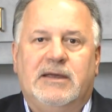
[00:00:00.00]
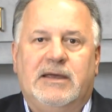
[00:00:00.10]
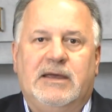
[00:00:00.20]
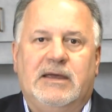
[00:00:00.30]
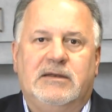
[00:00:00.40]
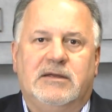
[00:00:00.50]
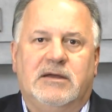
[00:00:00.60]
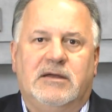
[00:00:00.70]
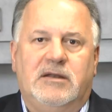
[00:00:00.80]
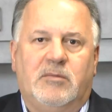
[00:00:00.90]
and
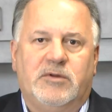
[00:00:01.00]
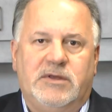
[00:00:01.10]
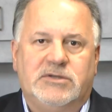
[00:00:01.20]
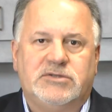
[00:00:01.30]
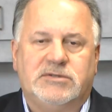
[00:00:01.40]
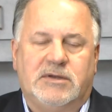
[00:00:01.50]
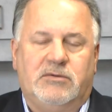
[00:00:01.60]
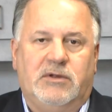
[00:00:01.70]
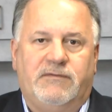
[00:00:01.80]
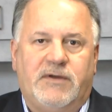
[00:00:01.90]
a number of the issues that
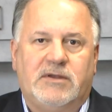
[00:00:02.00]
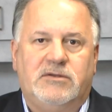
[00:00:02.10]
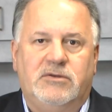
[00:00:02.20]
will affect